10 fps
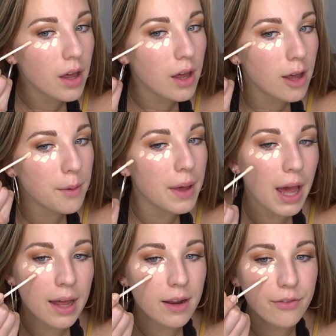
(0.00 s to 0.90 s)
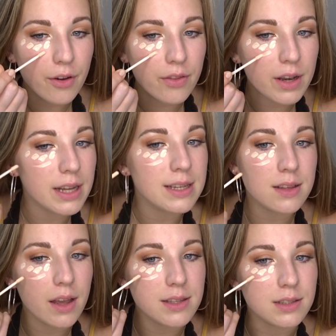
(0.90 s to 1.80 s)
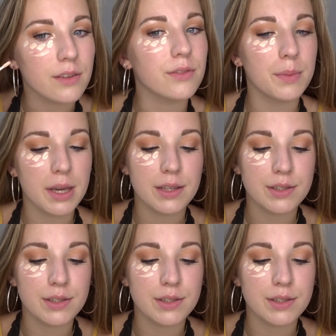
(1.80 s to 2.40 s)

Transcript: And I find that it is light enough for me,